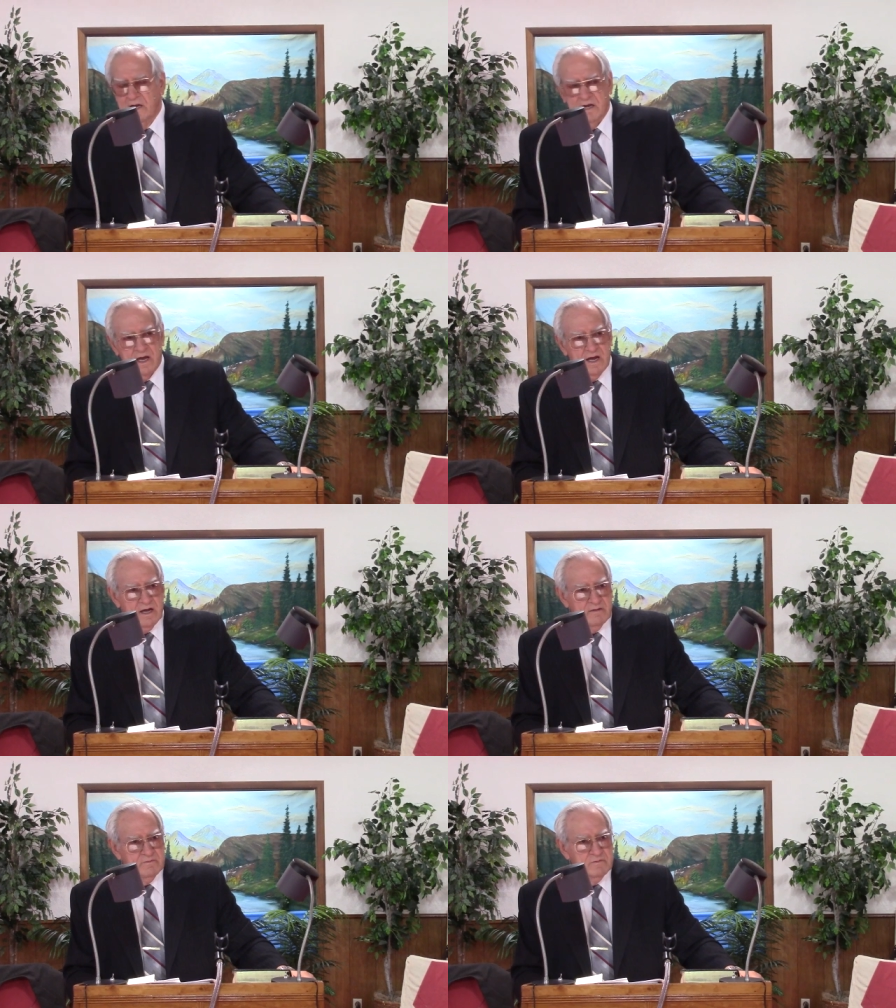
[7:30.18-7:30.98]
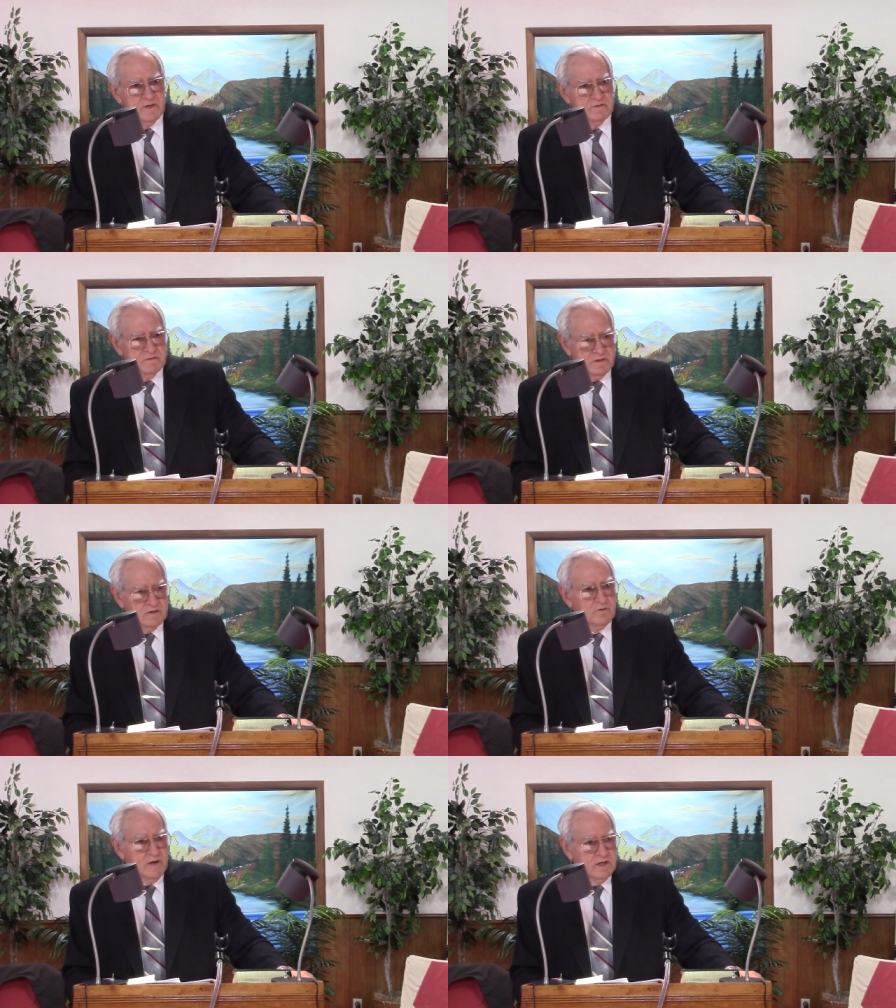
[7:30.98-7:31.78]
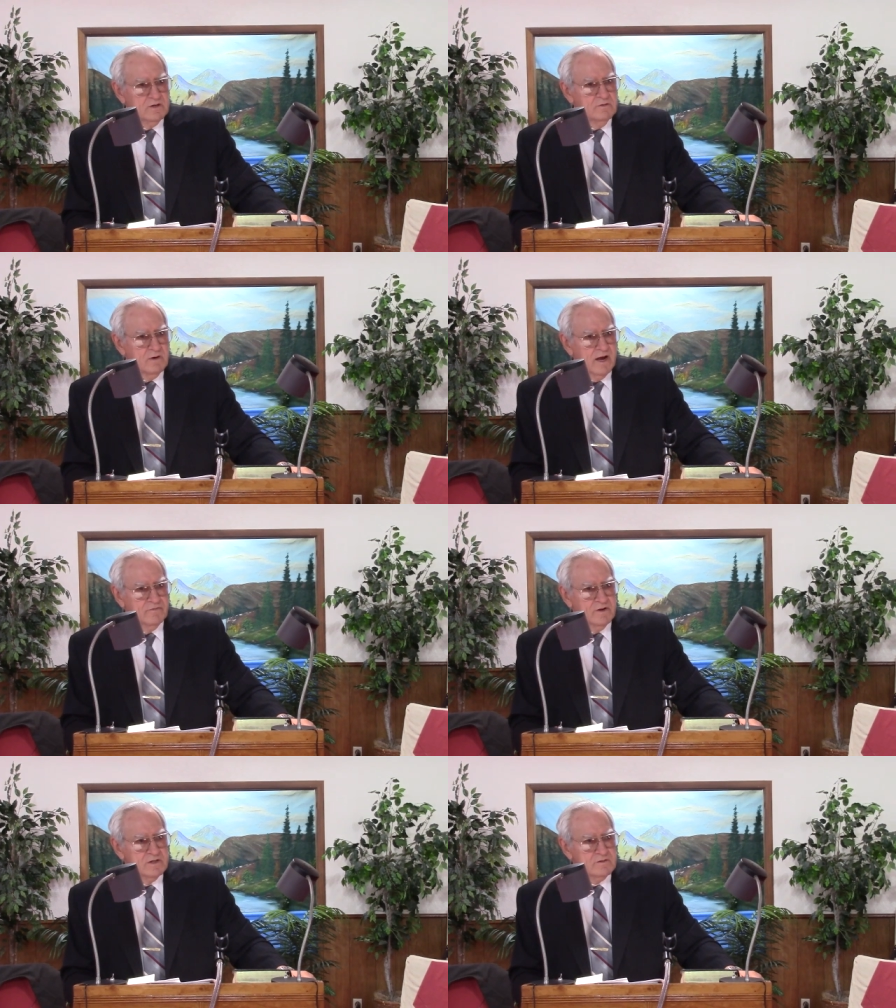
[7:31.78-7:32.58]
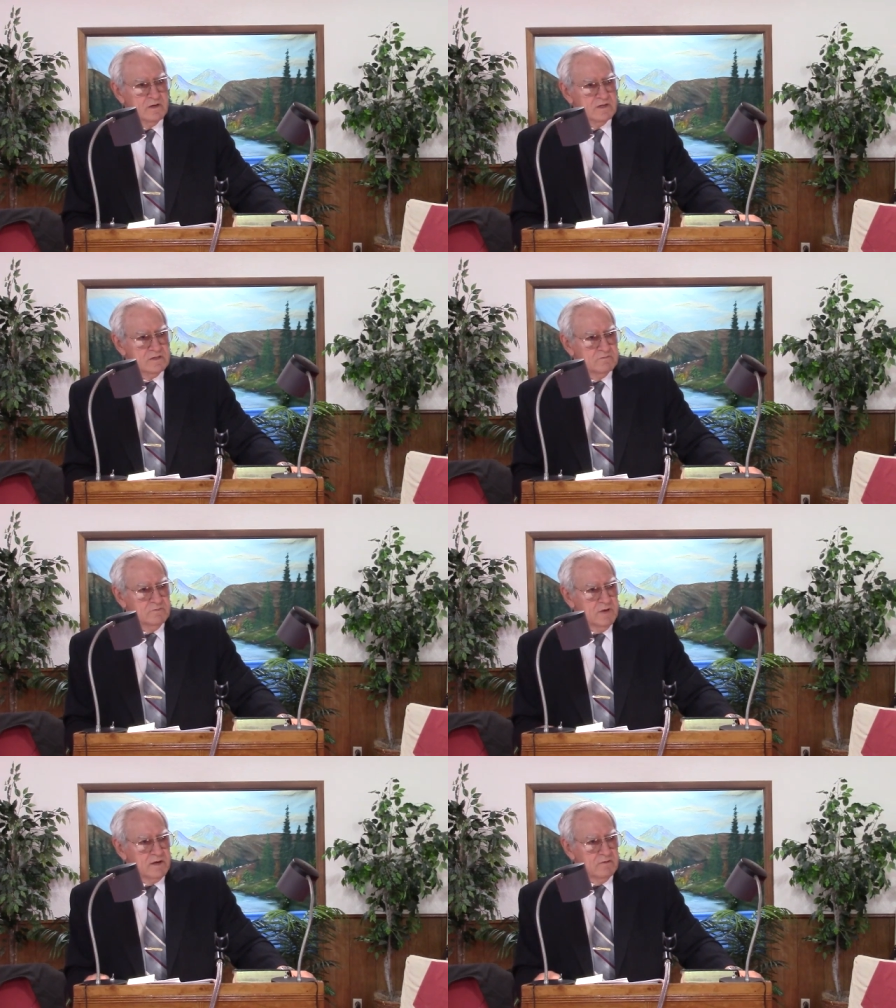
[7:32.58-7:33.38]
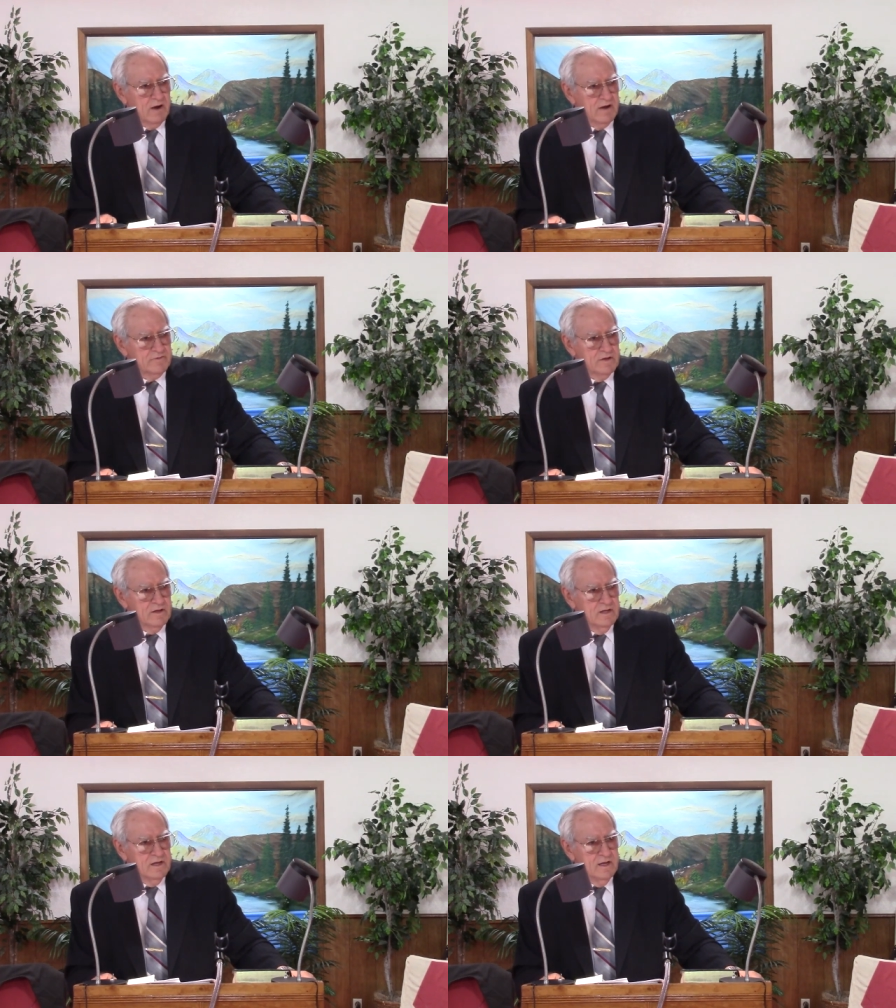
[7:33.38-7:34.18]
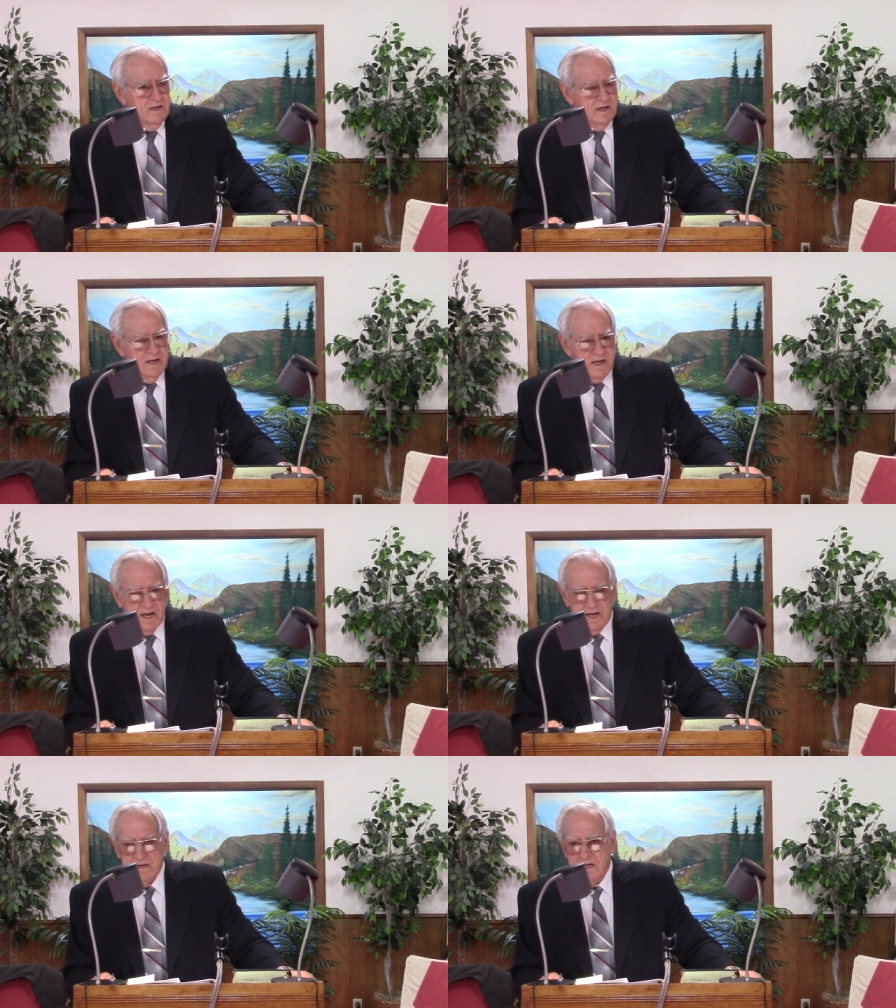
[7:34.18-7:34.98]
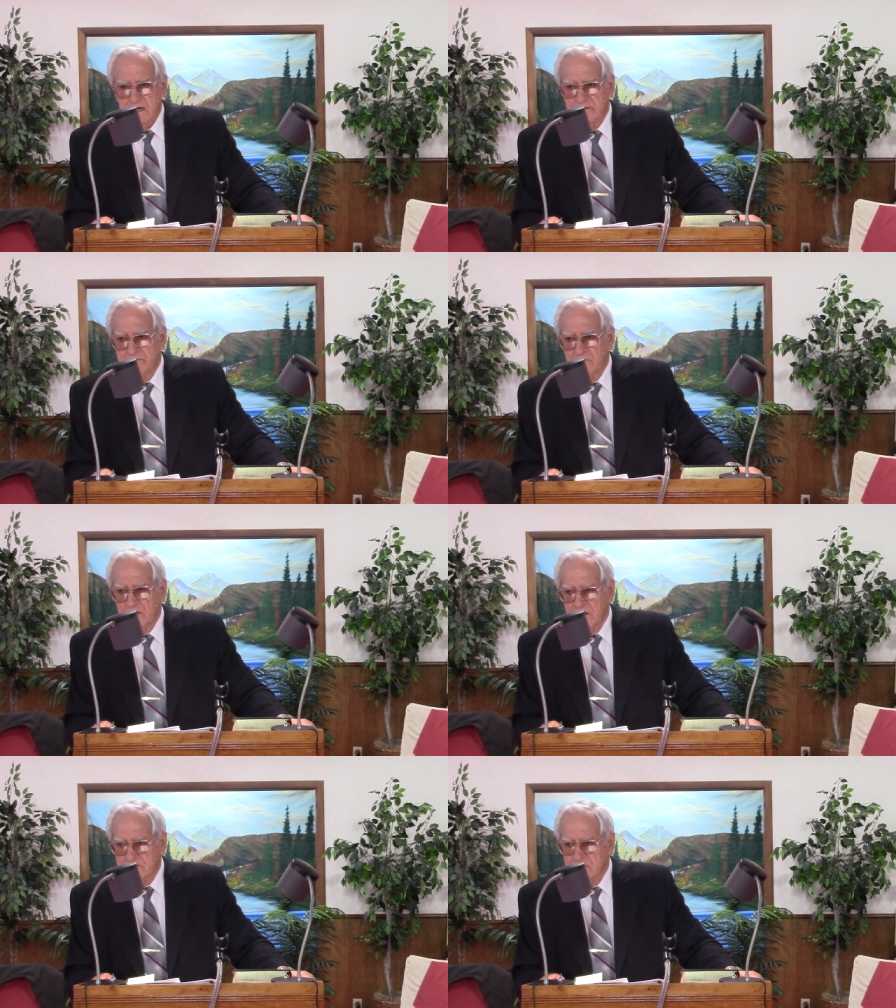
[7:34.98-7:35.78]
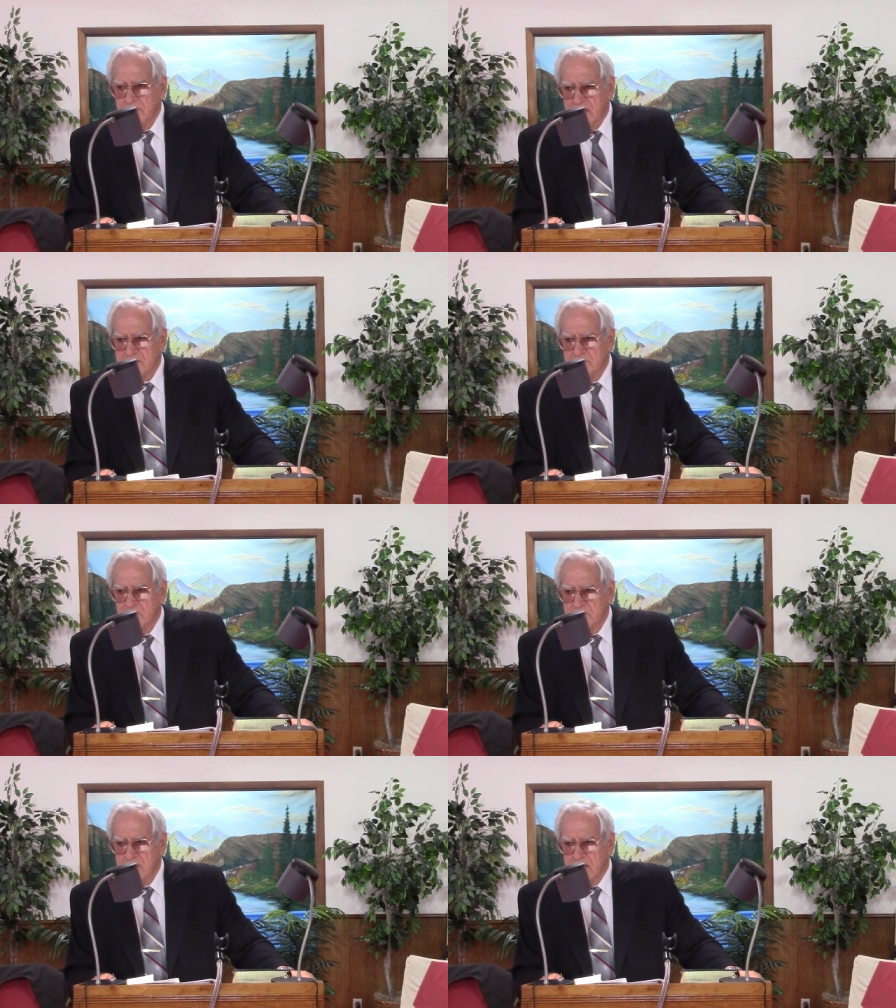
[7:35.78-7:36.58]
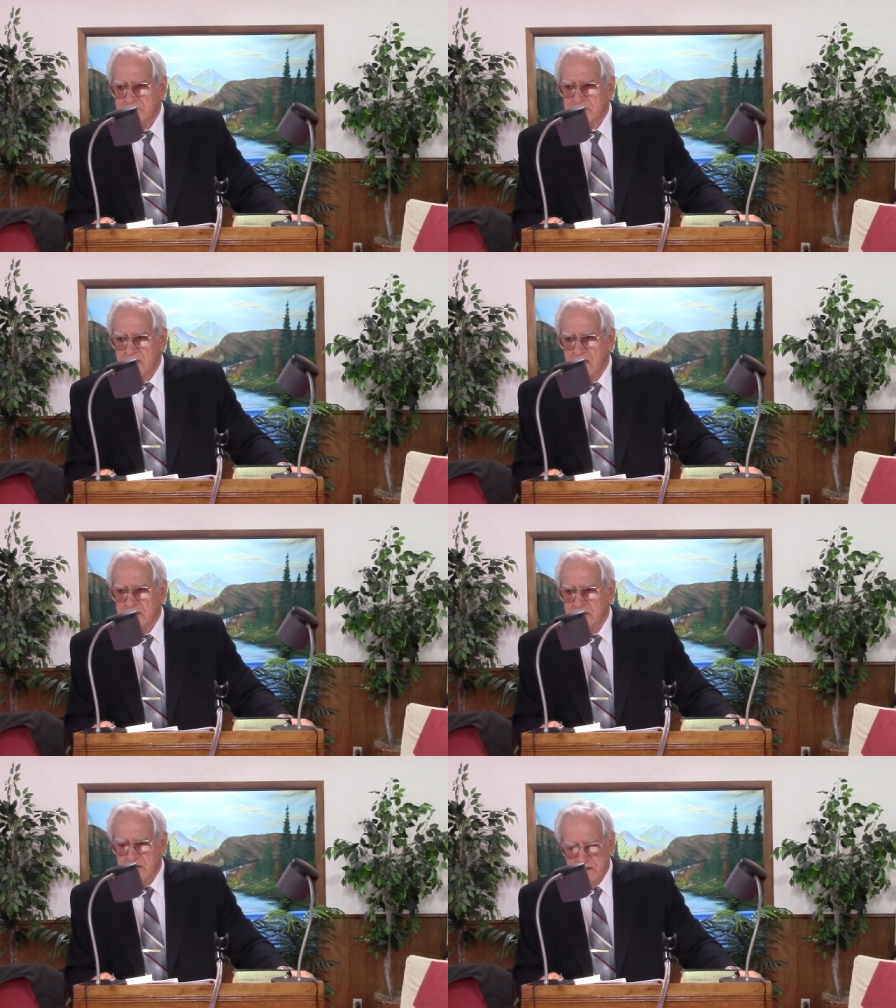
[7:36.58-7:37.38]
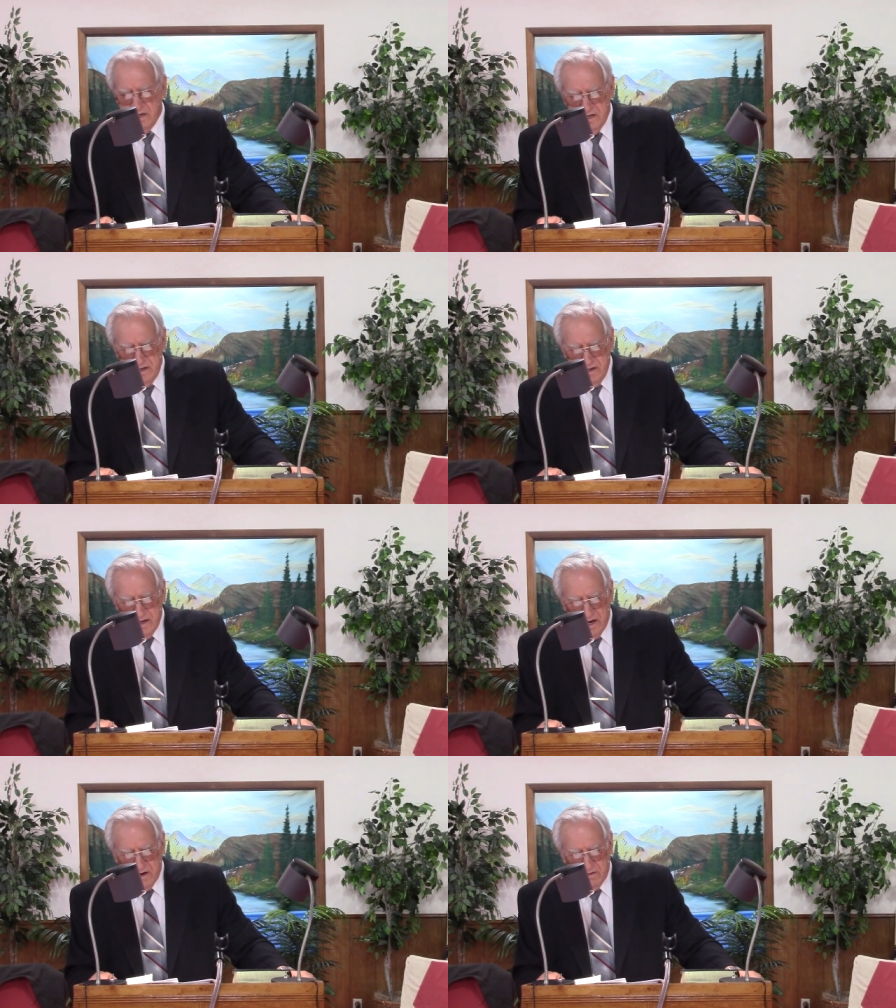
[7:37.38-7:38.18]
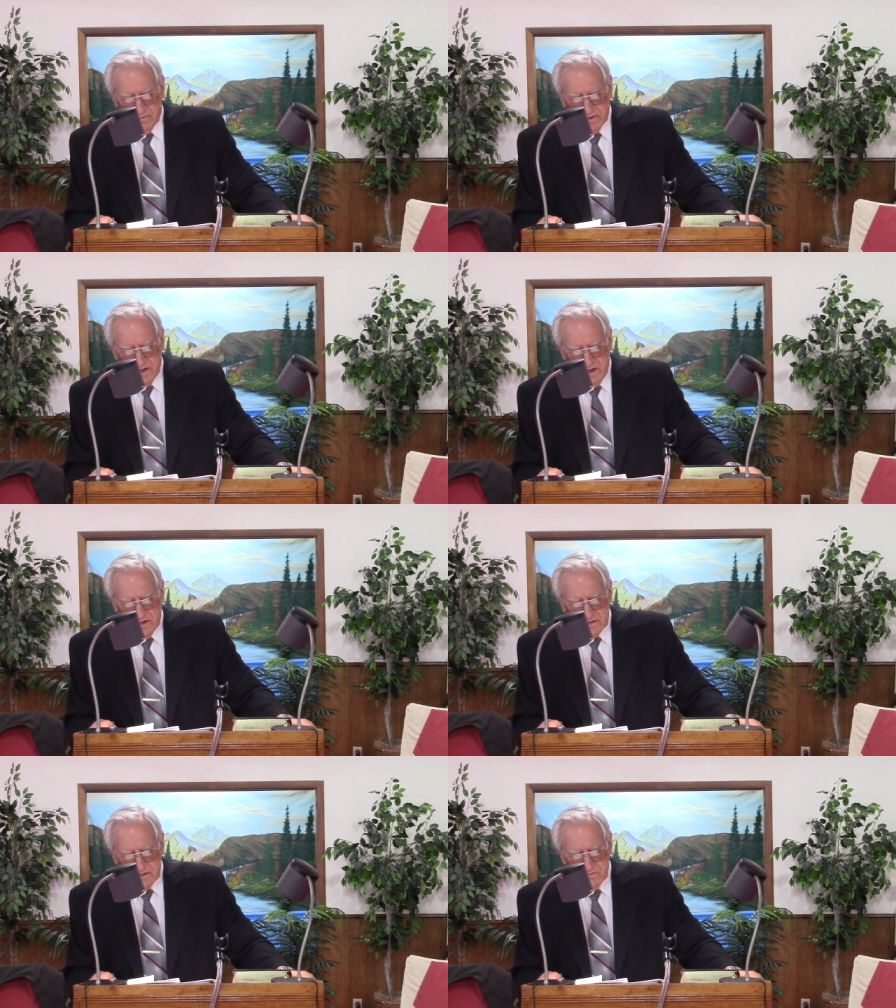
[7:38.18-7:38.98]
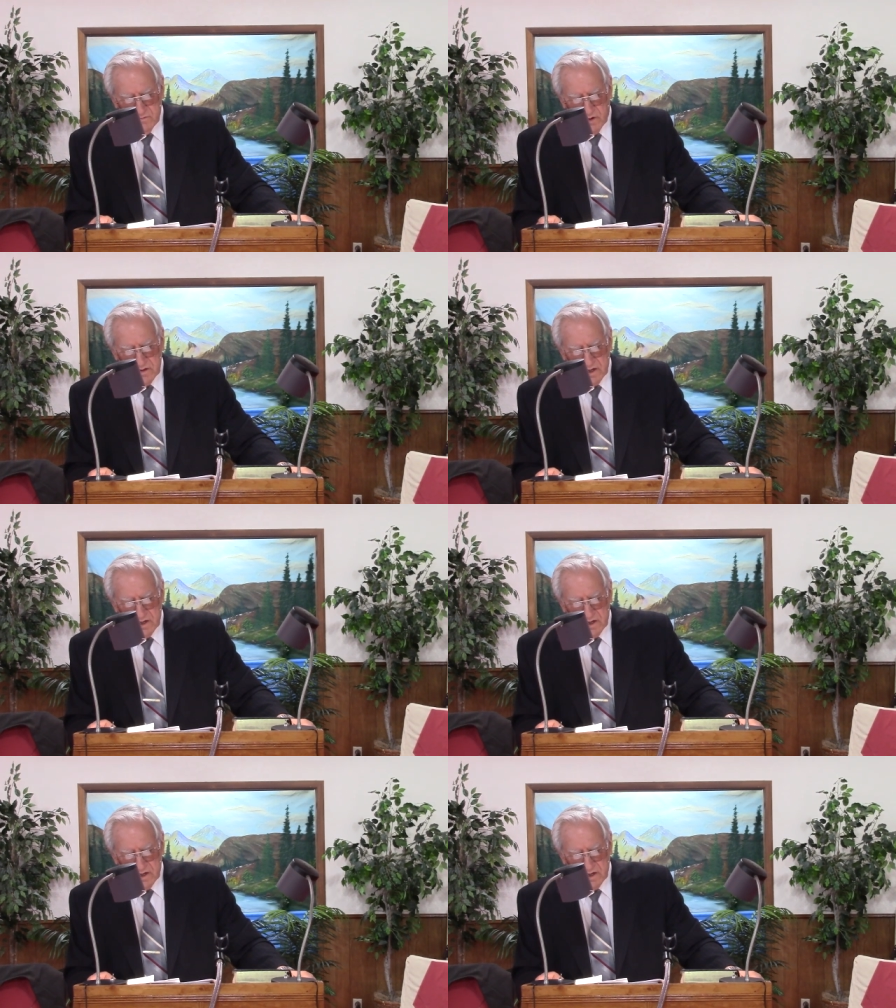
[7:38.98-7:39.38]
um, the, the 22 rifle as well as a bigger rifle. And um, we, so we had some good times together uh, over the years and worked